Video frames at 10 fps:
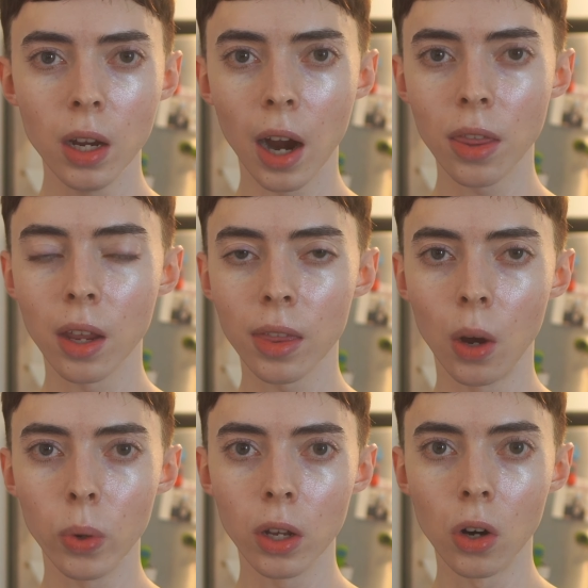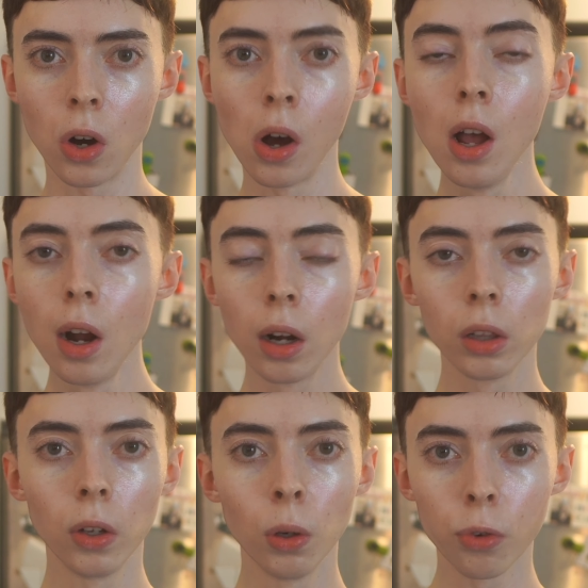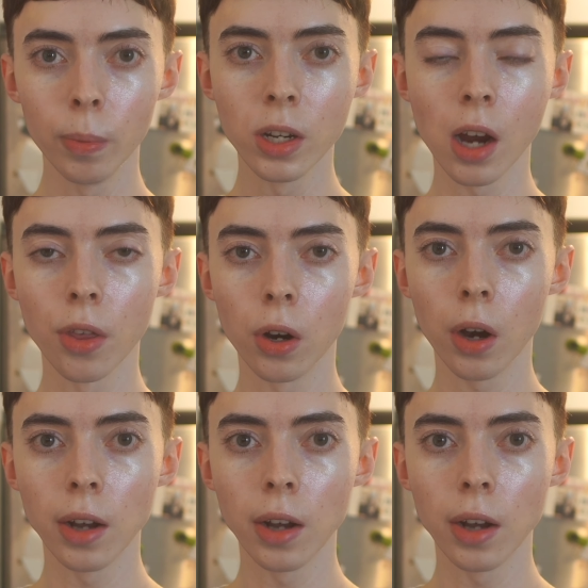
I think that we can all learn from each other